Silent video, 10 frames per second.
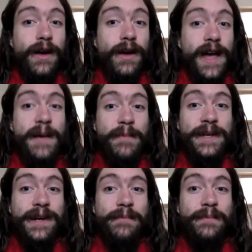
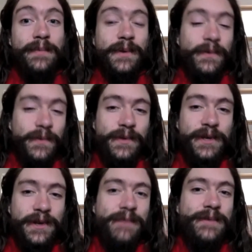amping up
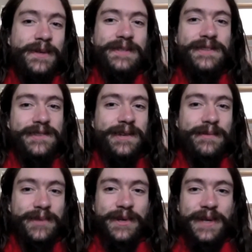your immune
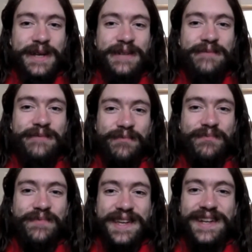system, you're like
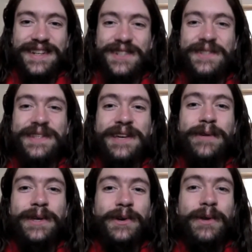just
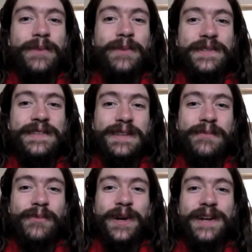giving your immune
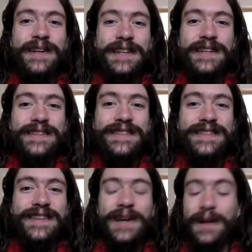system what it needs.
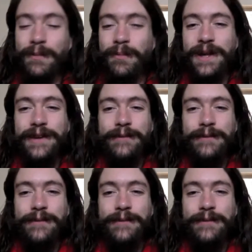But